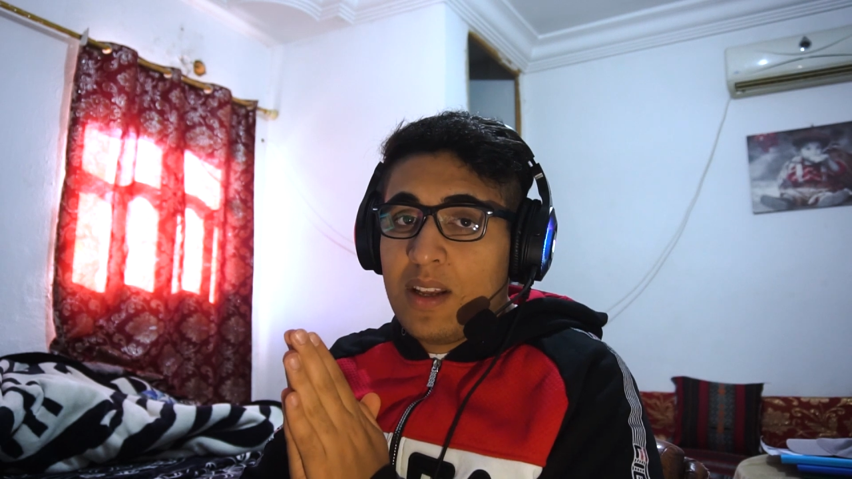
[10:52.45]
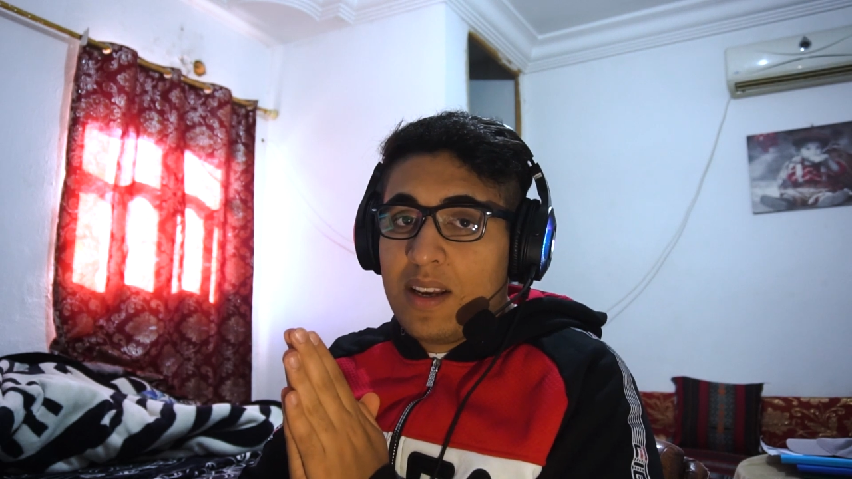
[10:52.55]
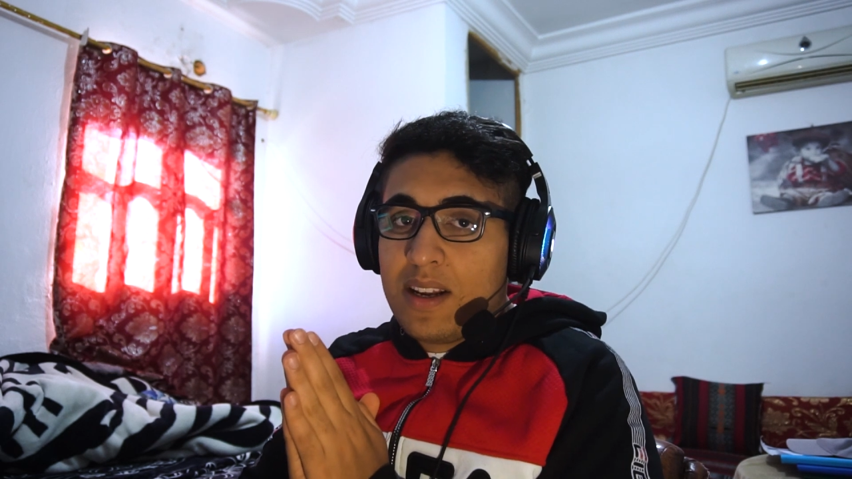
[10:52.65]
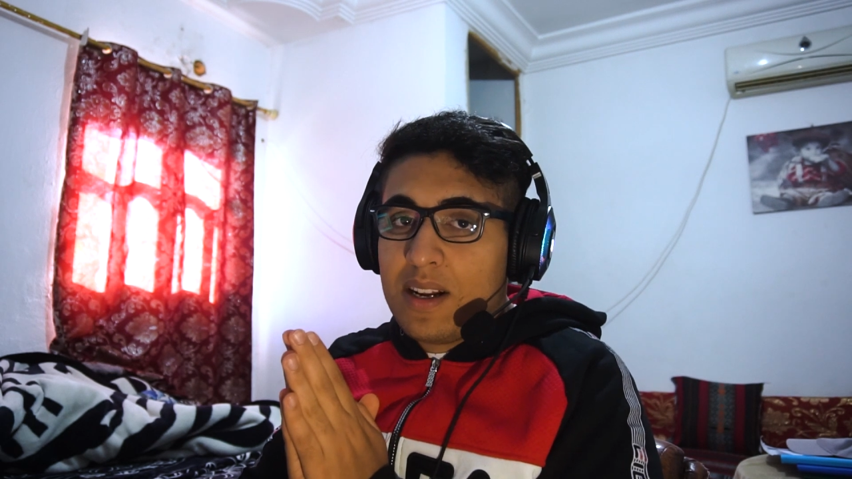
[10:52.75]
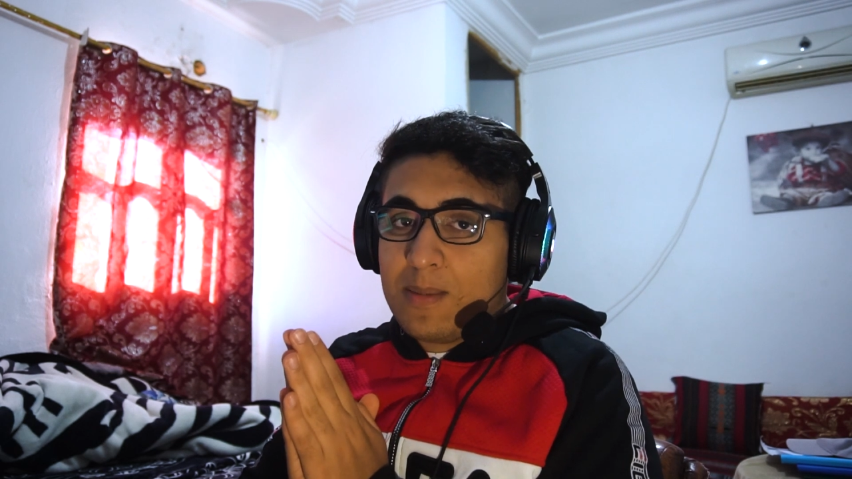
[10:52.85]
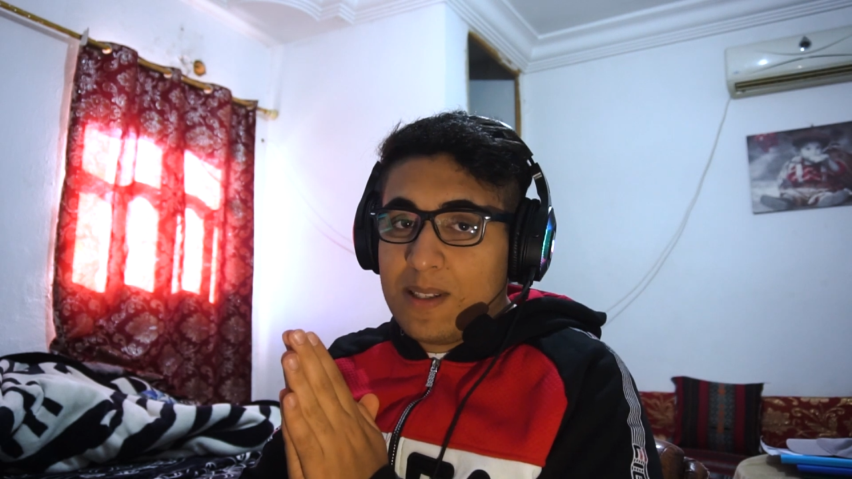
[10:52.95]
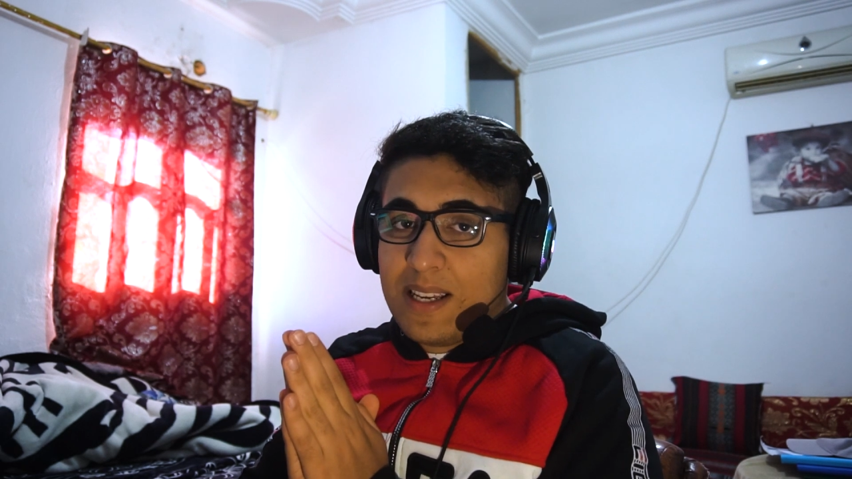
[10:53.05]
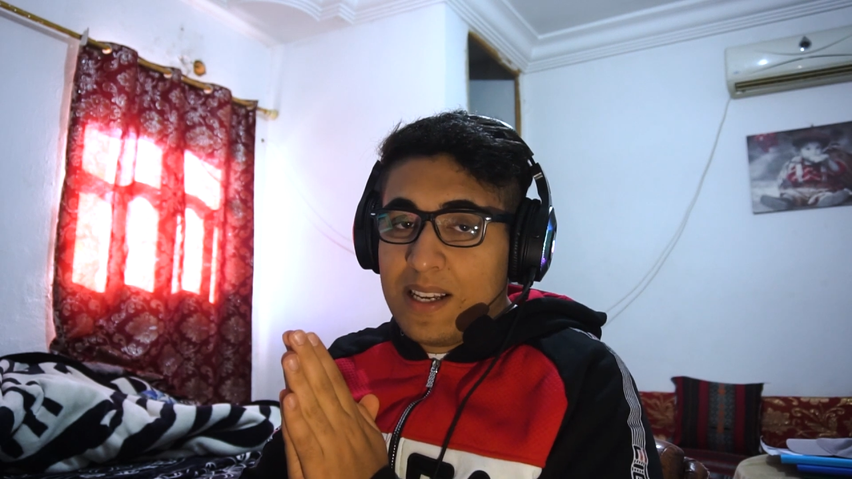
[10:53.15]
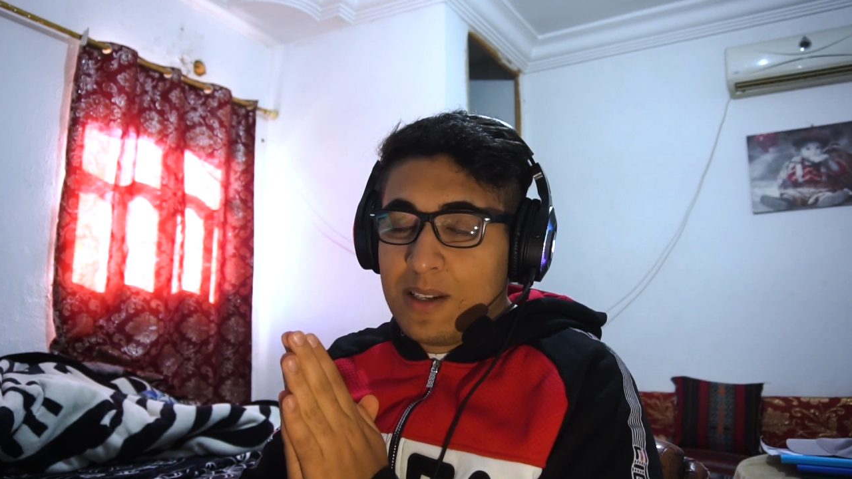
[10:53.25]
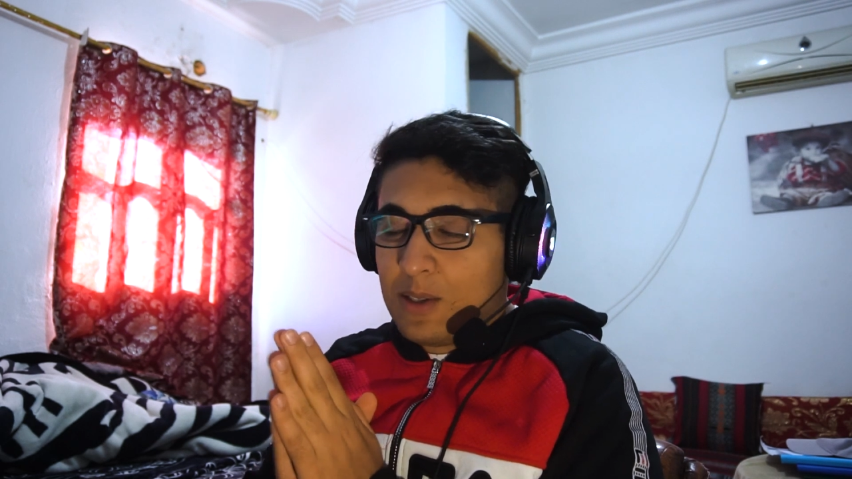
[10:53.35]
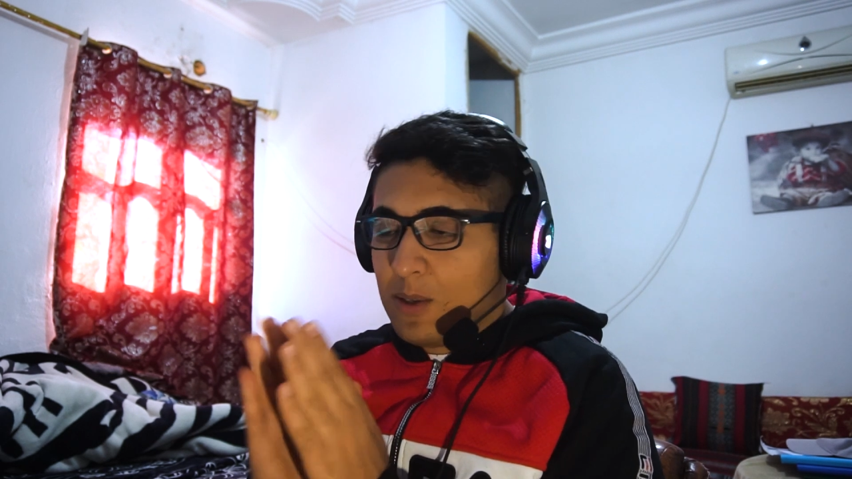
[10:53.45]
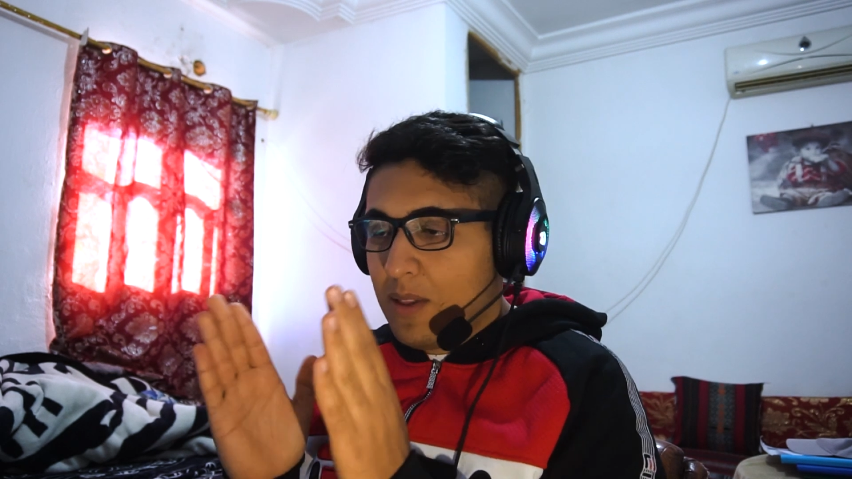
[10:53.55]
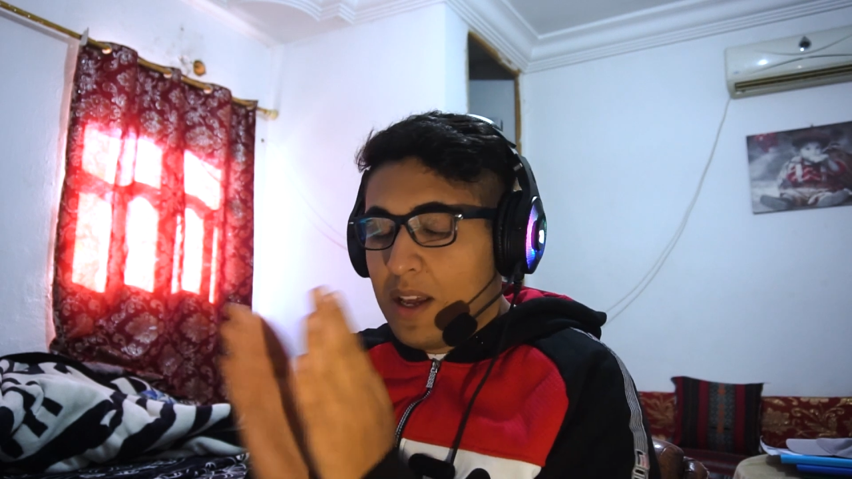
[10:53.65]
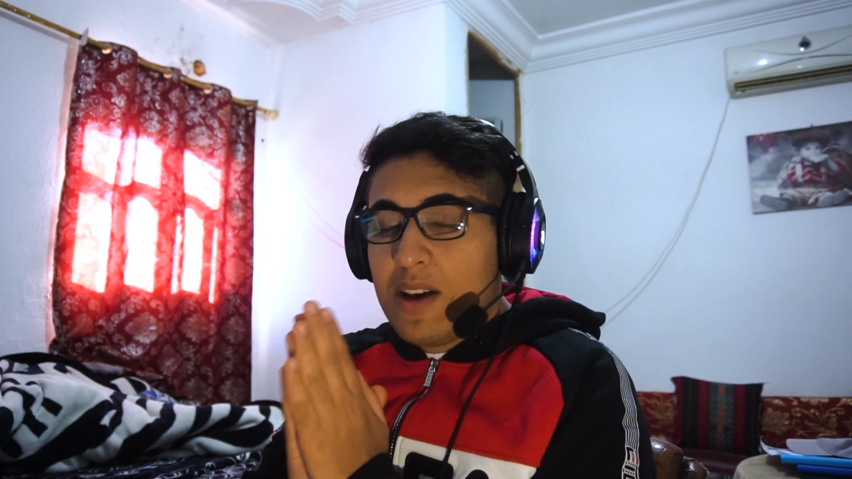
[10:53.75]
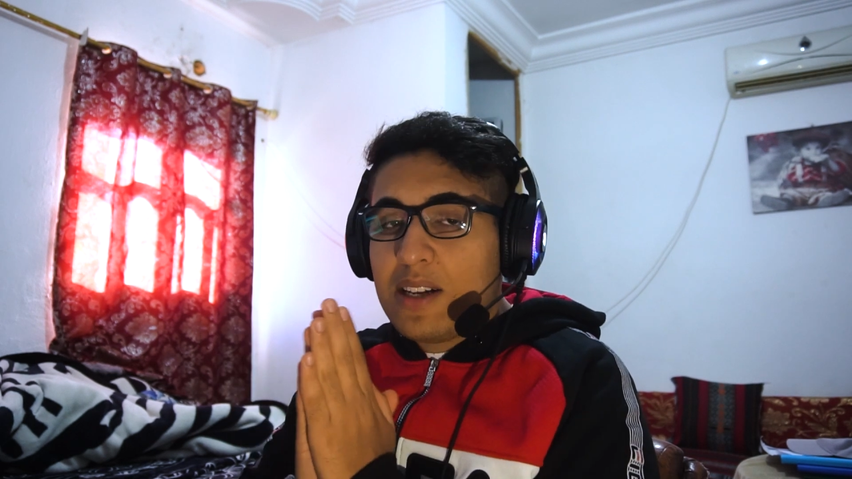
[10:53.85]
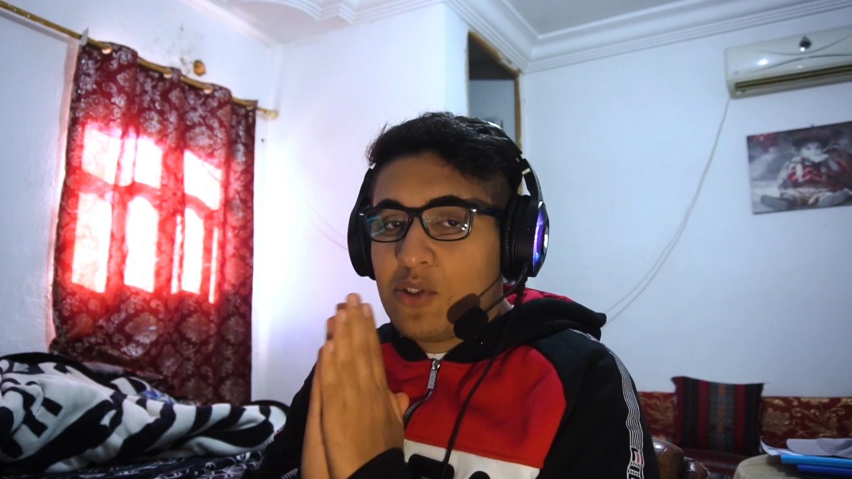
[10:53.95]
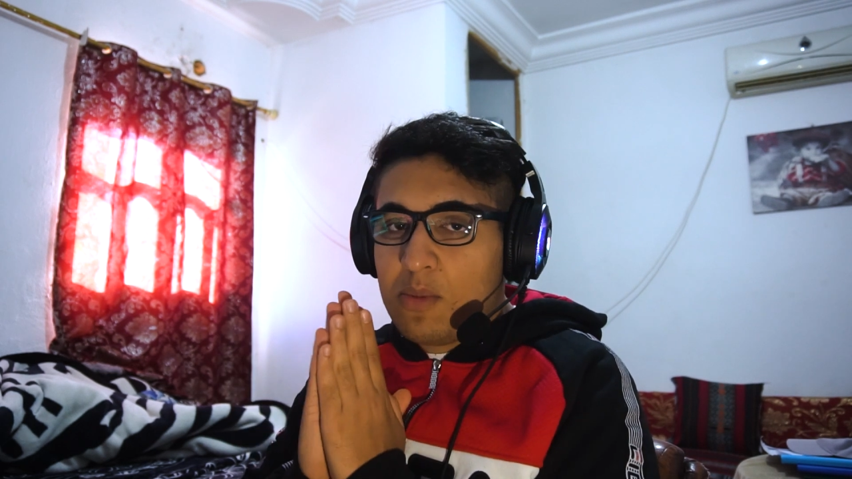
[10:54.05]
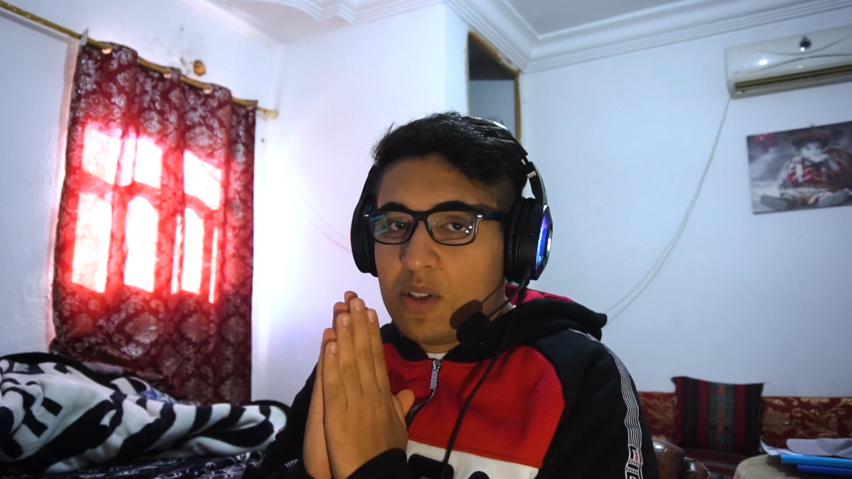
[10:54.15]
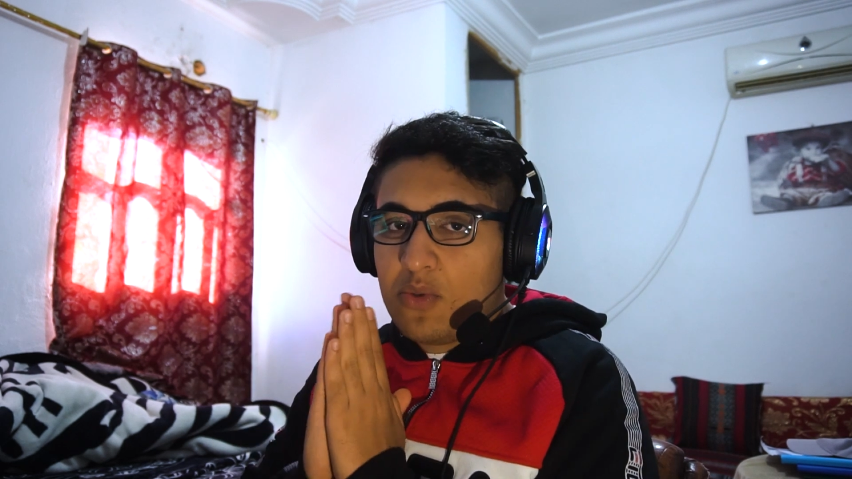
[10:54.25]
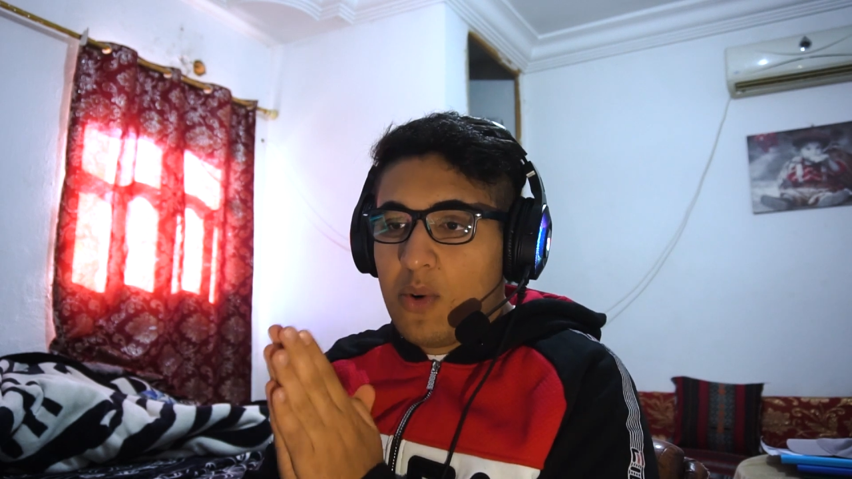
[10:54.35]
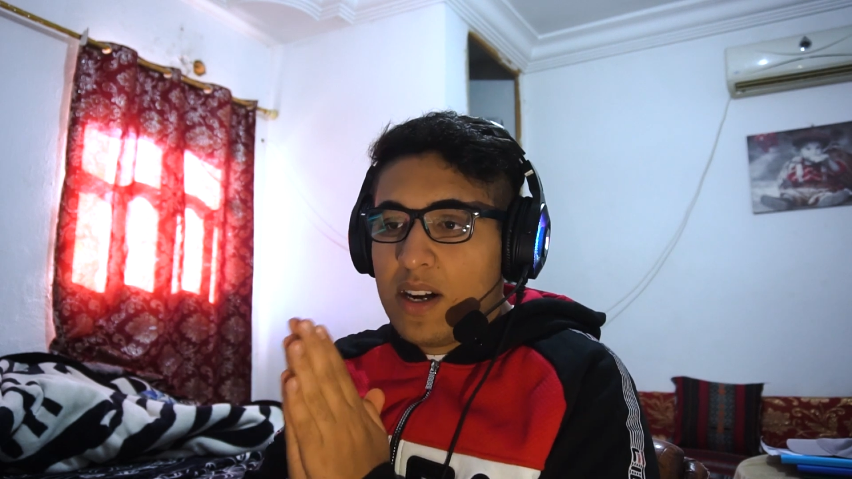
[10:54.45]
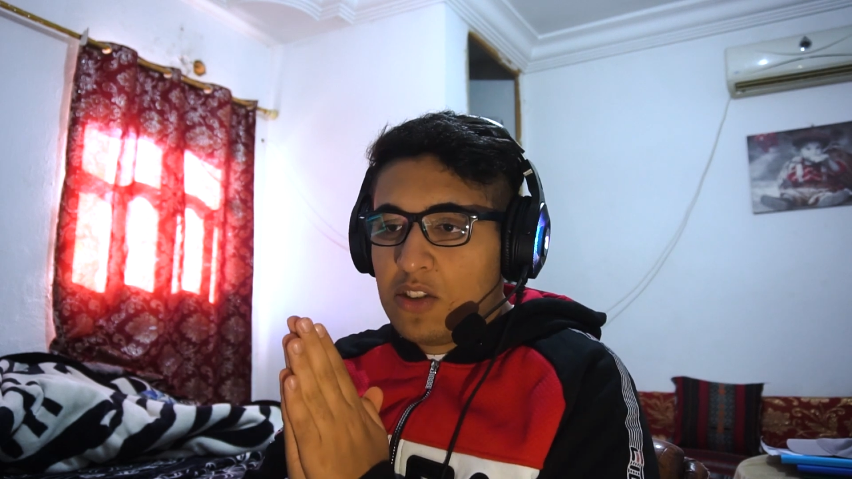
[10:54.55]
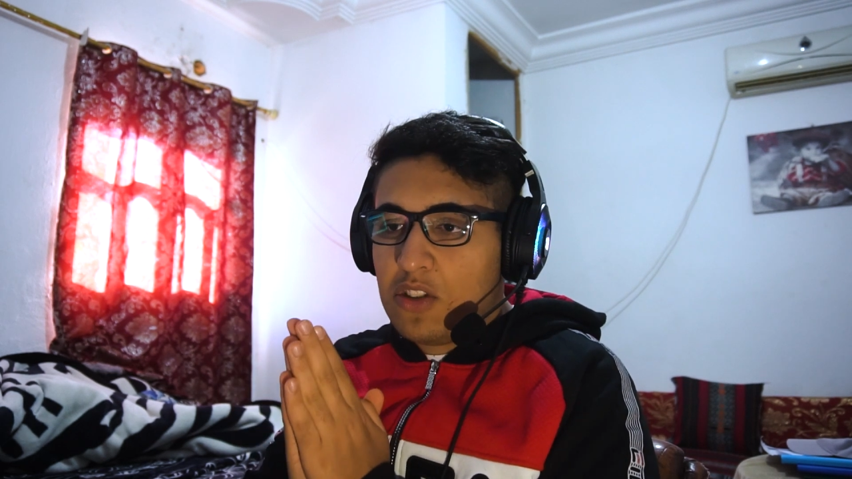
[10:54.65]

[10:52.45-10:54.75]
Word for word: You know what I'm saying? So thank you guys so much for watching.